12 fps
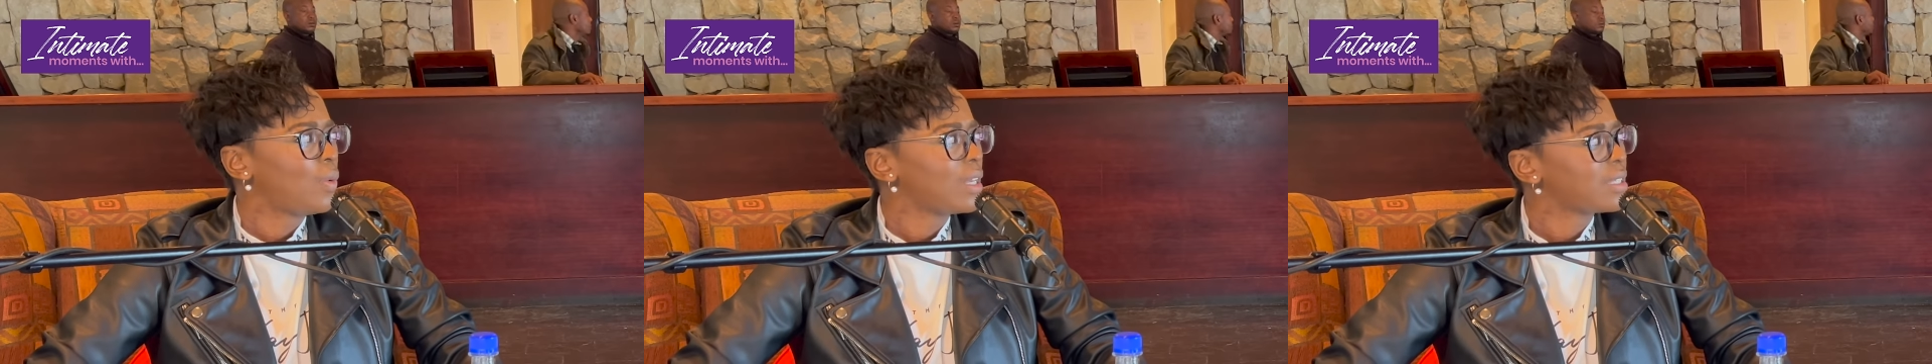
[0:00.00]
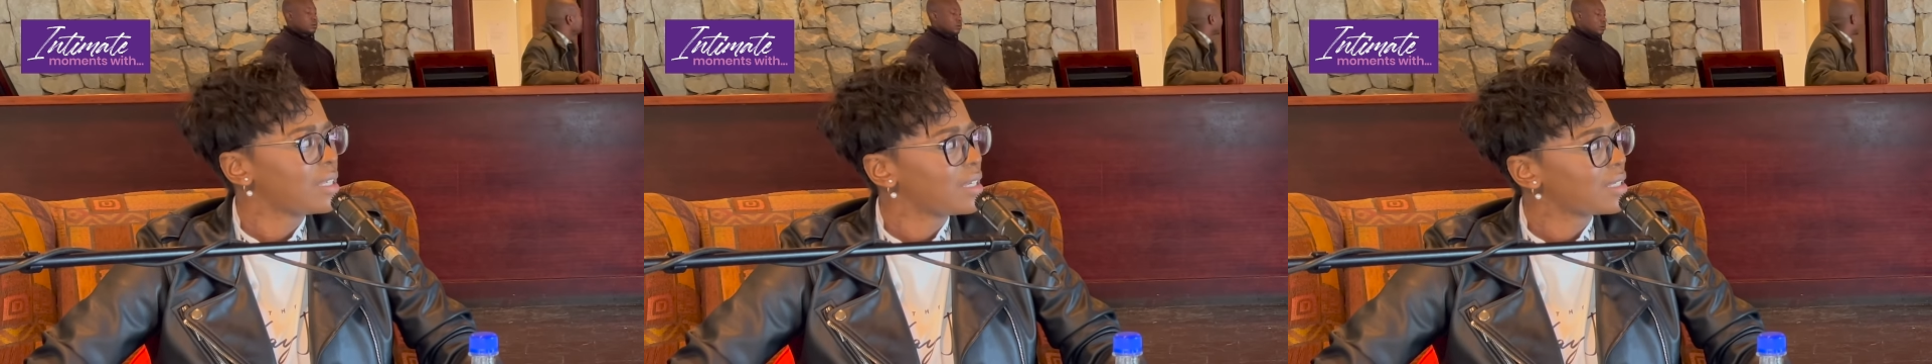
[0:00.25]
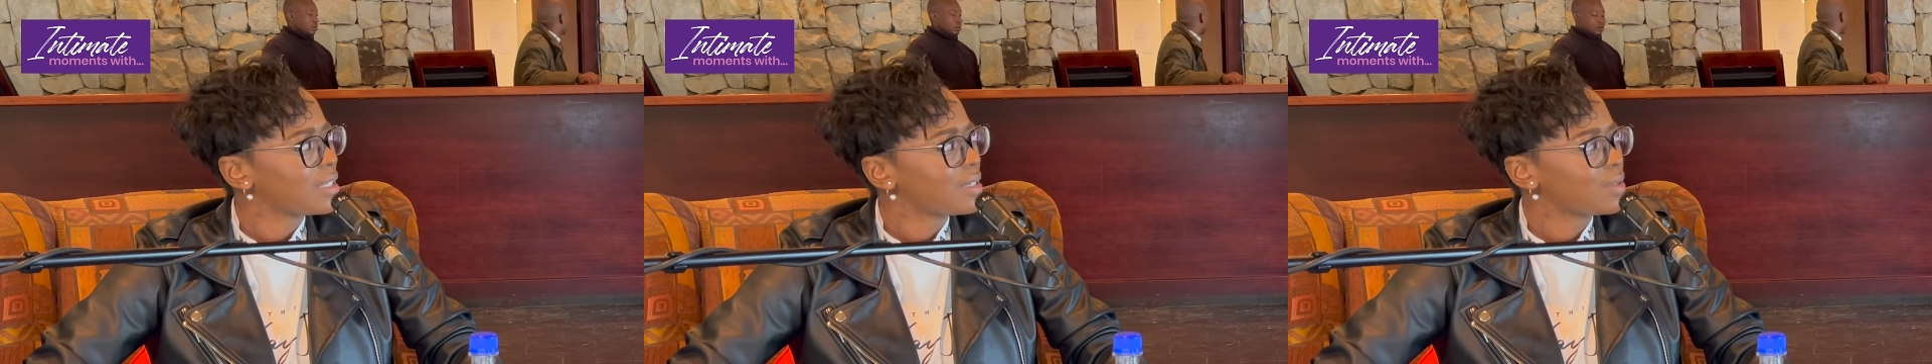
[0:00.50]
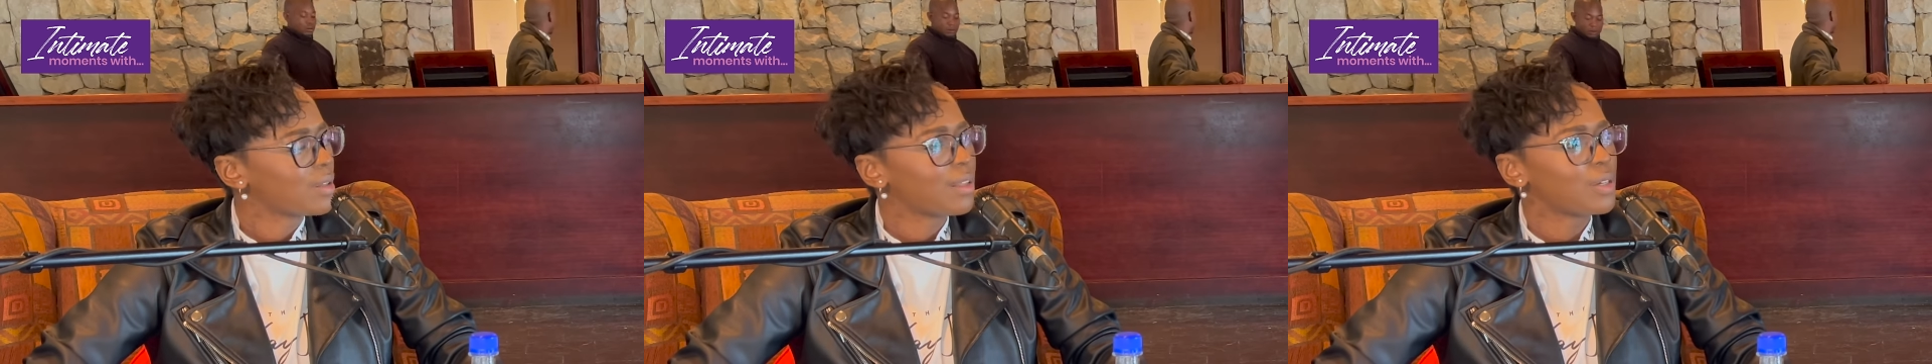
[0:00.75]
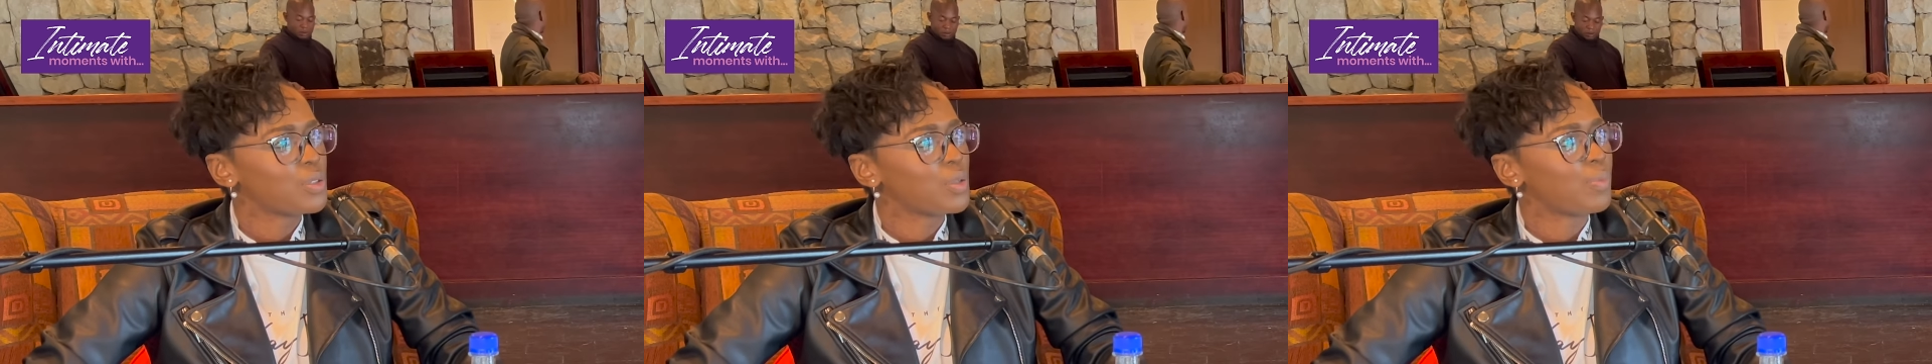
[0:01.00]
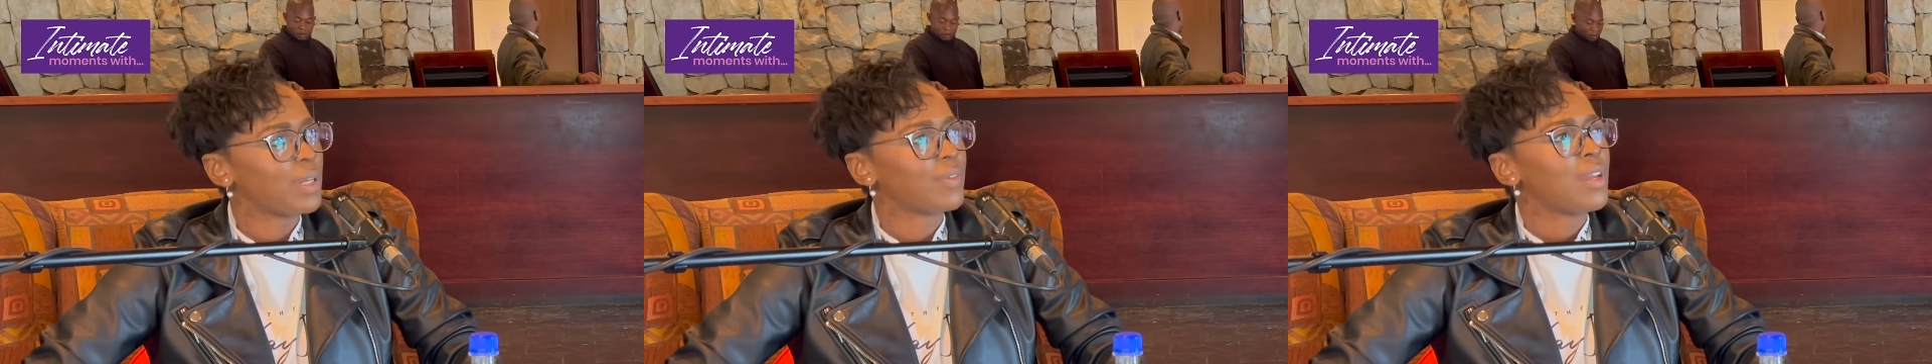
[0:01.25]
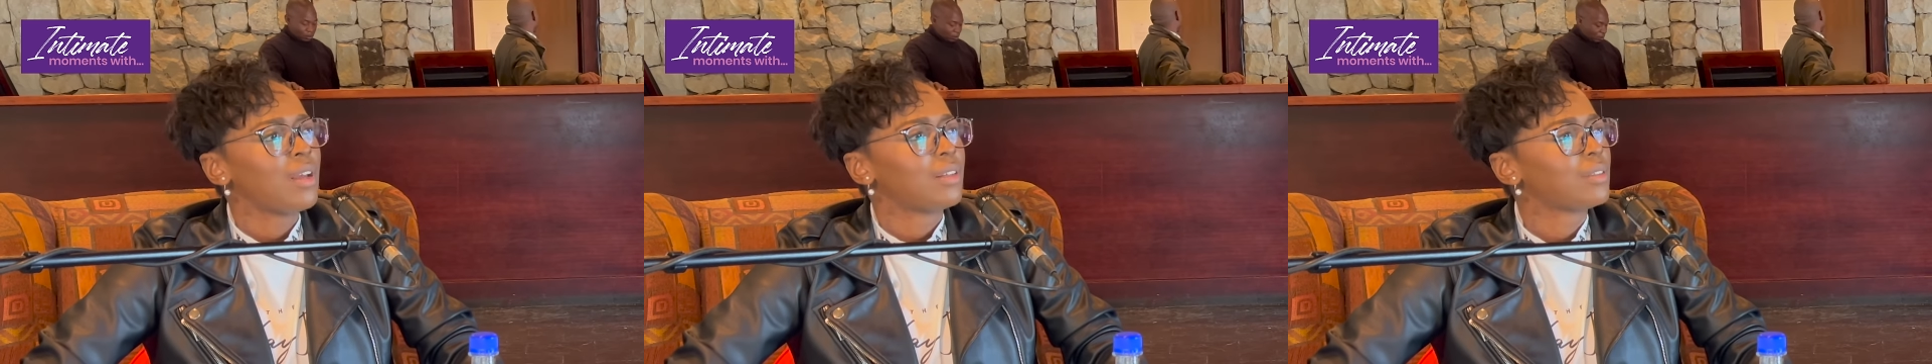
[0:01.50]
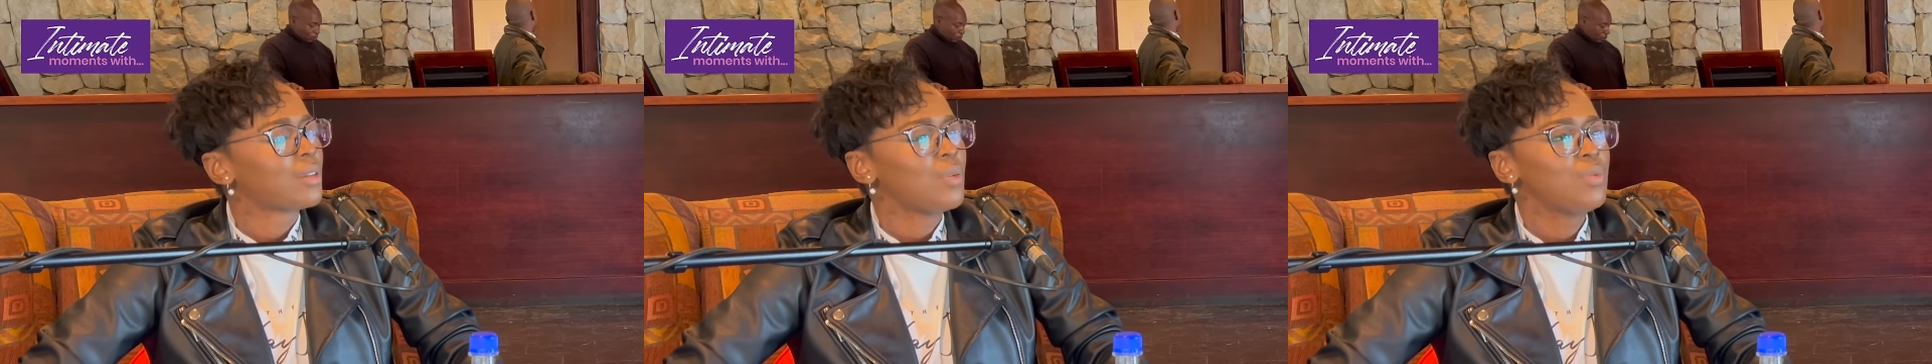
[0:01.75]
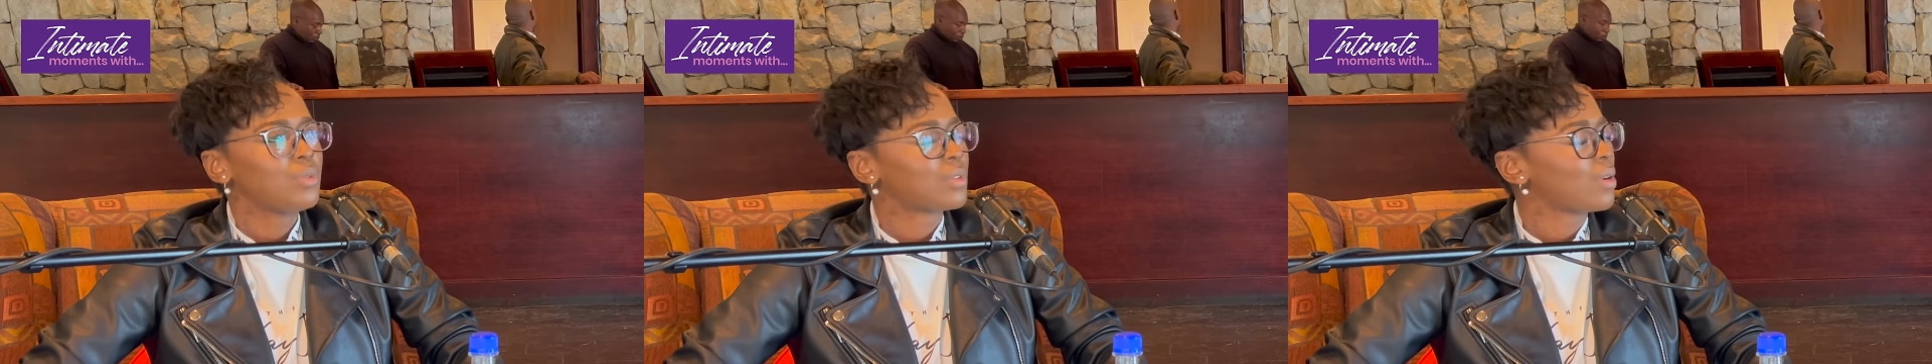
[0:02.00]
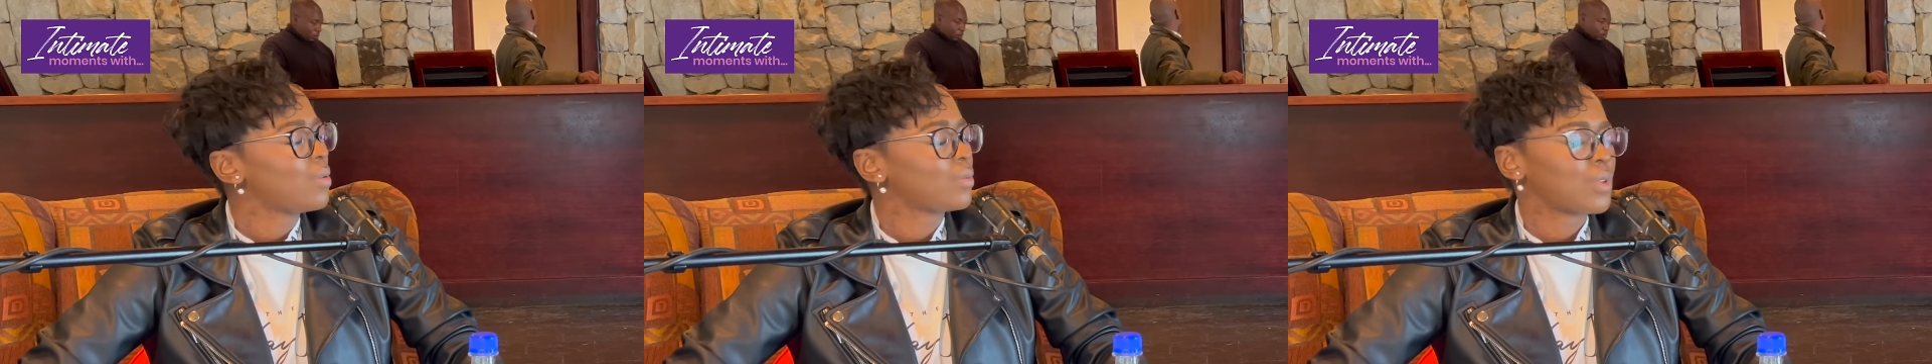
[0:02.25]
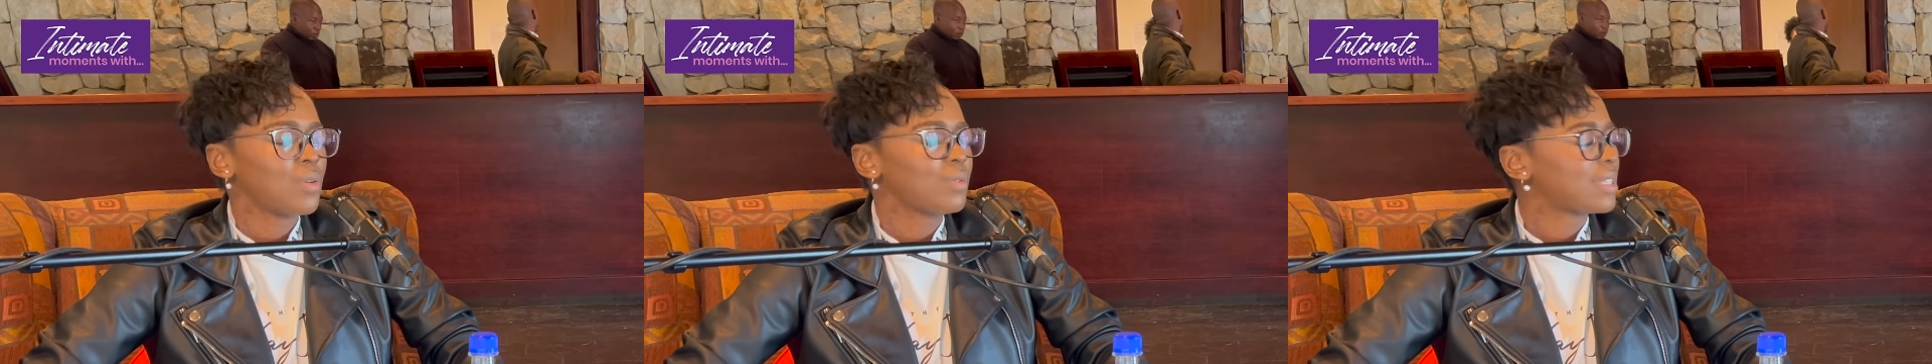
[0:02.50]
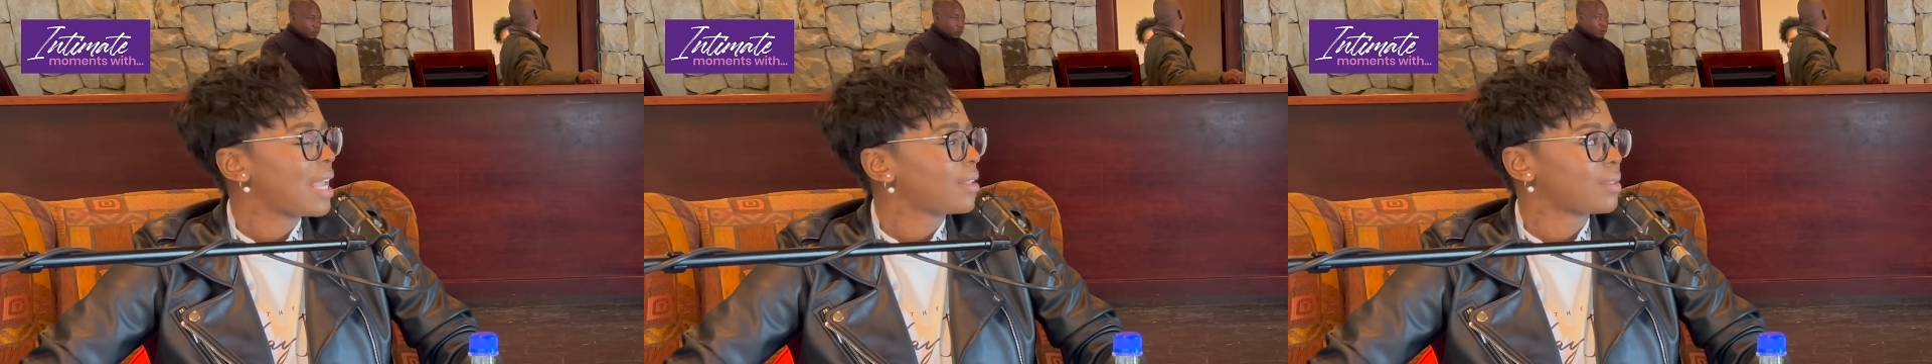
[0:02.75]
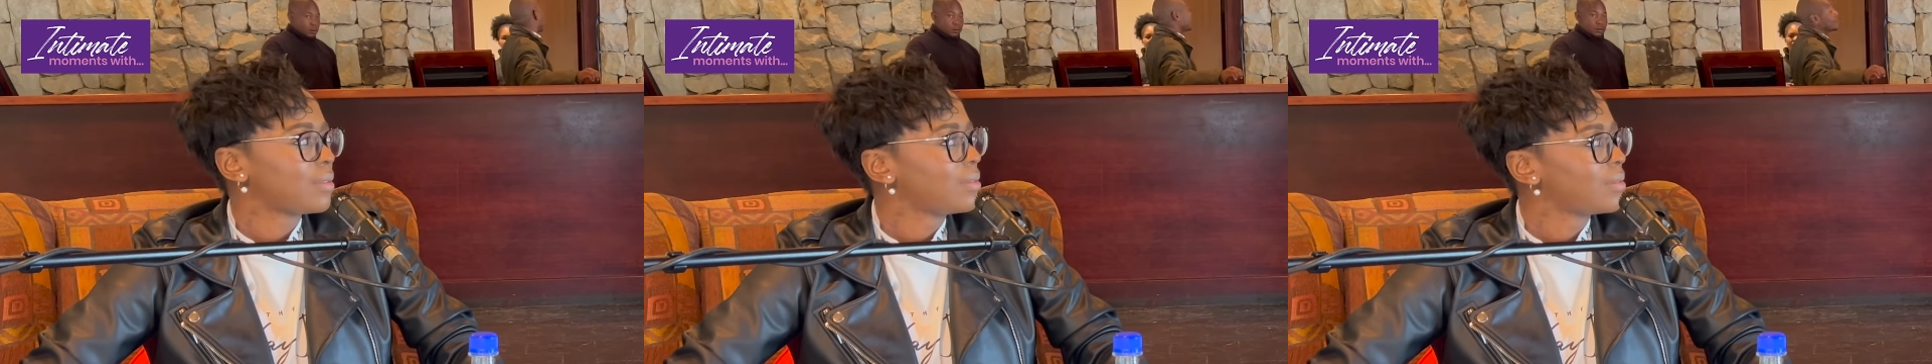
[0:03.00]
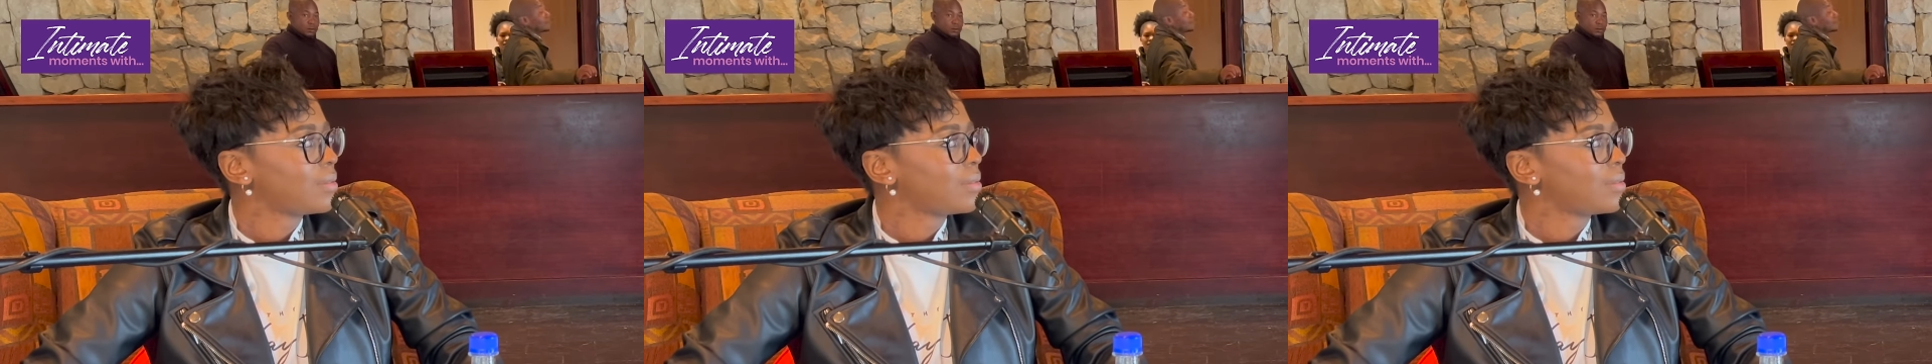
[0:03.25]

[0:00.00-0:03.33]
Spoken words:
kwezinye zezinto that you believe don't settle